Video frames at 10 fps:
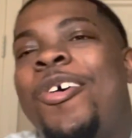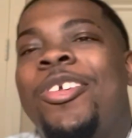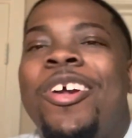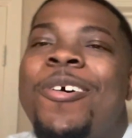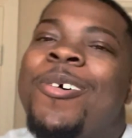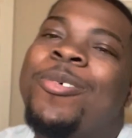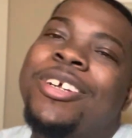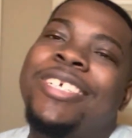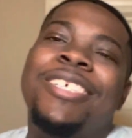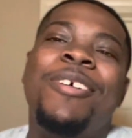Yo,
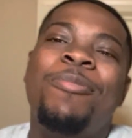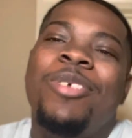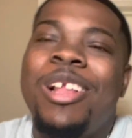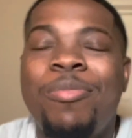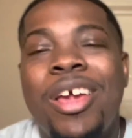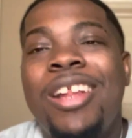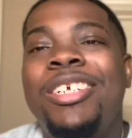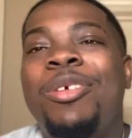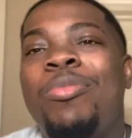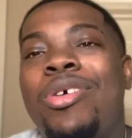what's up with it, man?
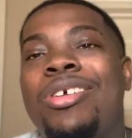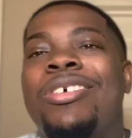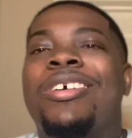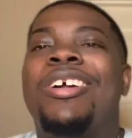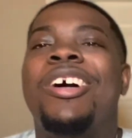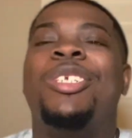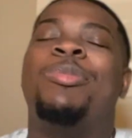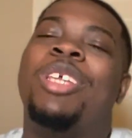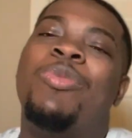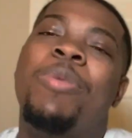It's your boy Glory
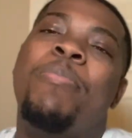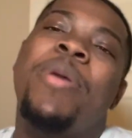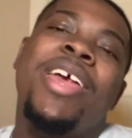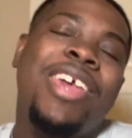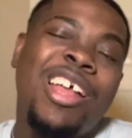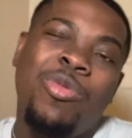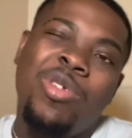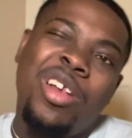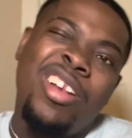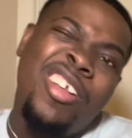Customs, and we back at it
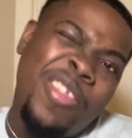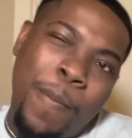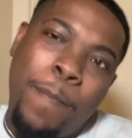with another